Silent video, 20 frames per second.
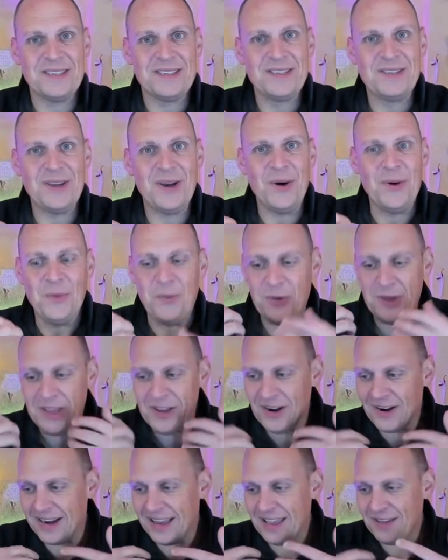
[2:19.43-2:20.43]
So we
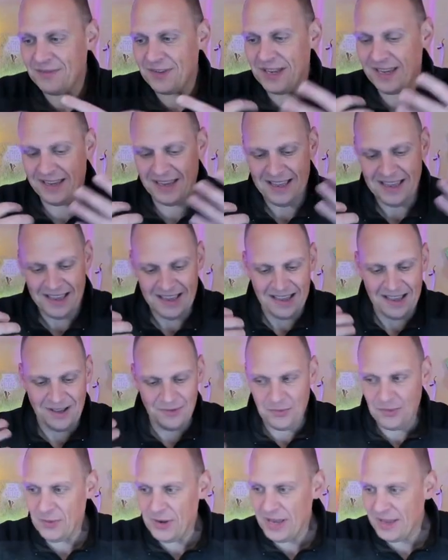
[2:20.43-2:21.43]
are giving,
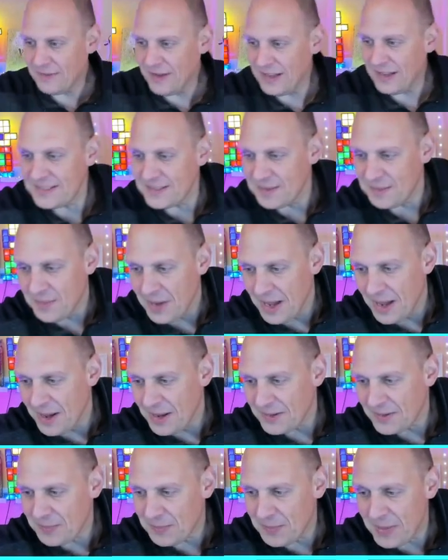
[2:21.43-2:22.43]
we have got some
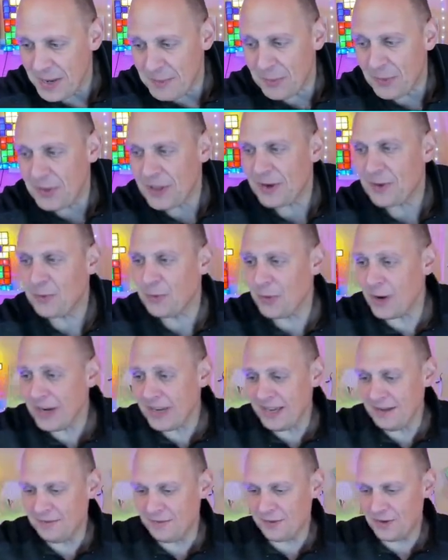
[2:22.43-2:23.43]
people that are
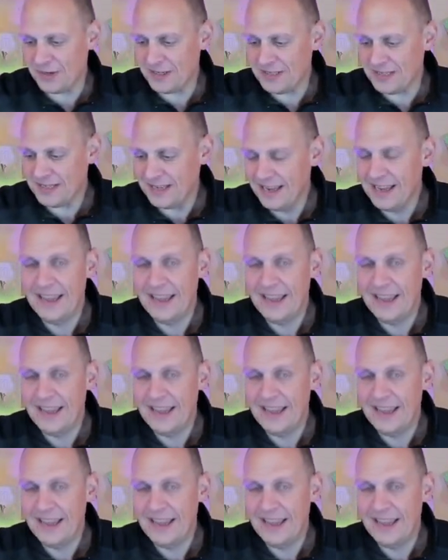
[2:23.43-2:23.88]
working for us,